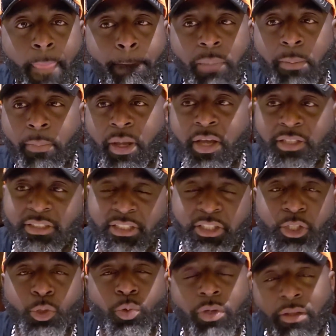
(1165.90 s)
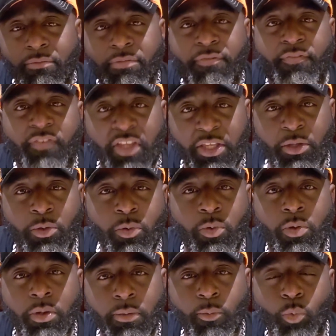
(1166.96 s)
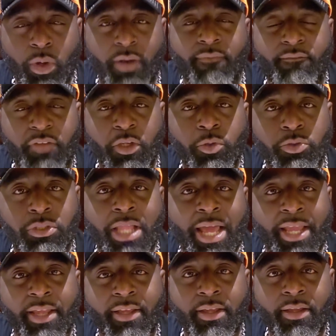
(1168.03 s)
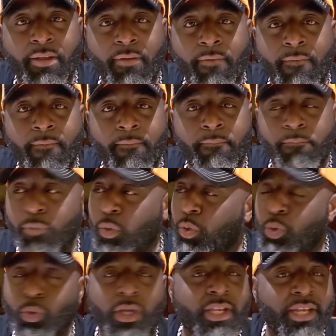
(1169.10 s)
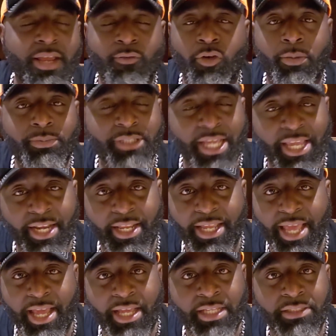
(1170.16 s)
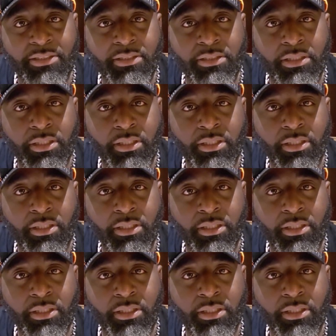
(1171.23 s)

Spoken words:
But because until you can feel what it feels like, you can never obtain it, guys.